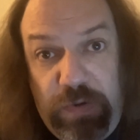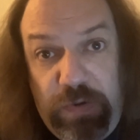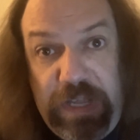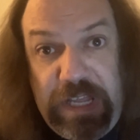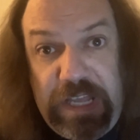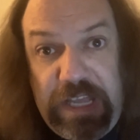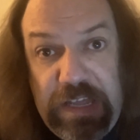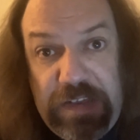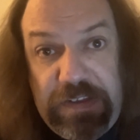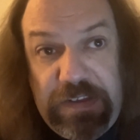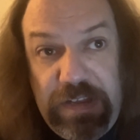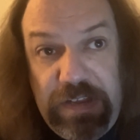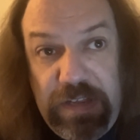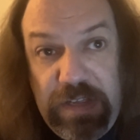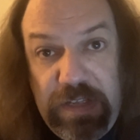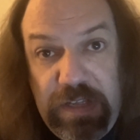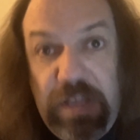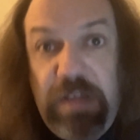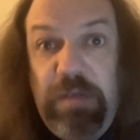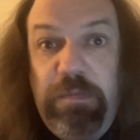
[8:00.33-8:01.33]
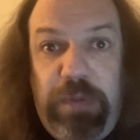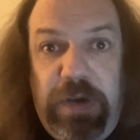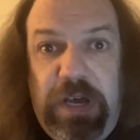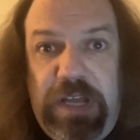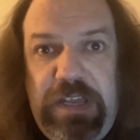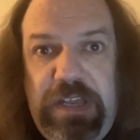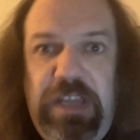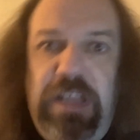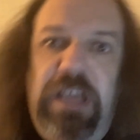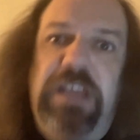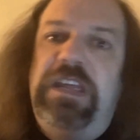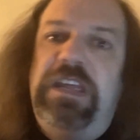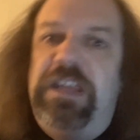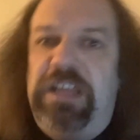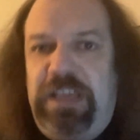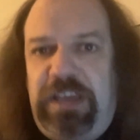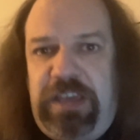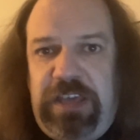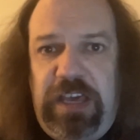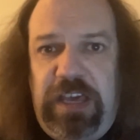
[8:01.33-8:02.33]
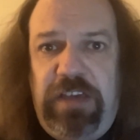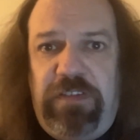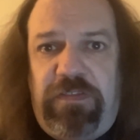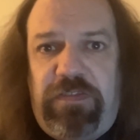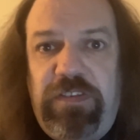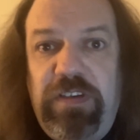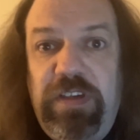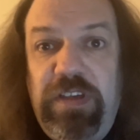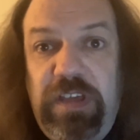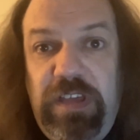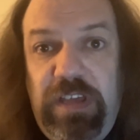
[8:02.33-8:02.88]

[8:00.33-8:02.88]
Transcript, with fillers: doing it. But in any case,